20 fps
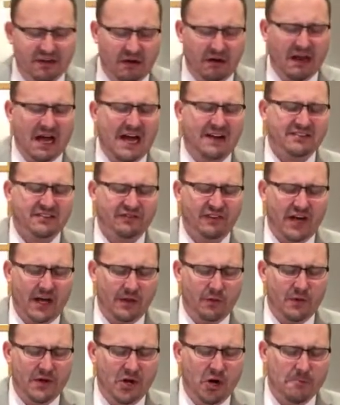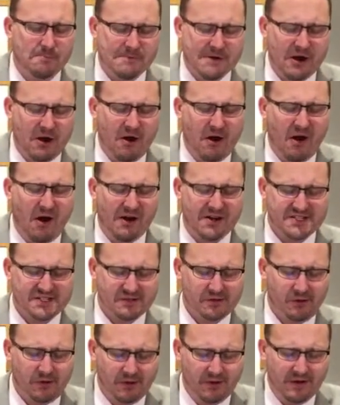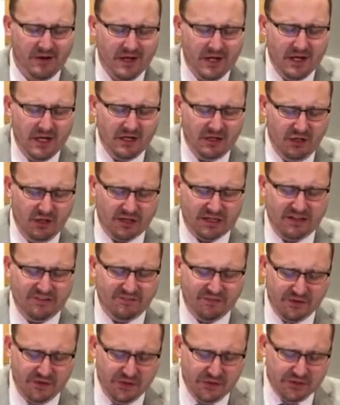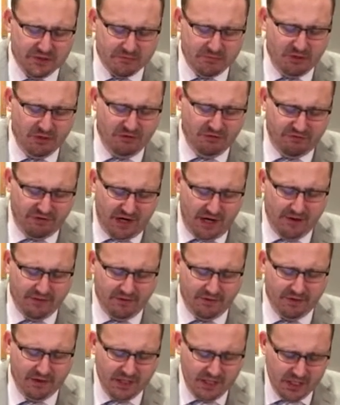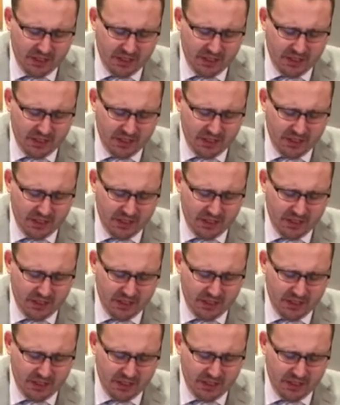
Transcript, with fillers: in our lives, Father. We open our hearts, Lord, looking for you to move, Father.